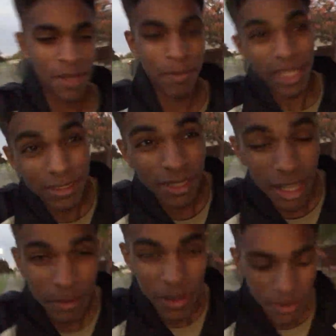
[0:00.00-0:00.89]
based on
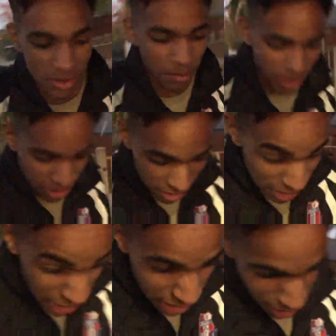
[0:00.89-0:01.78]
other people's opinion,
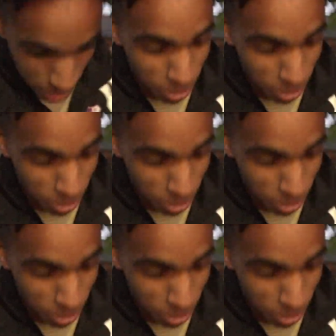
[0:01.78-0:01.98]
like,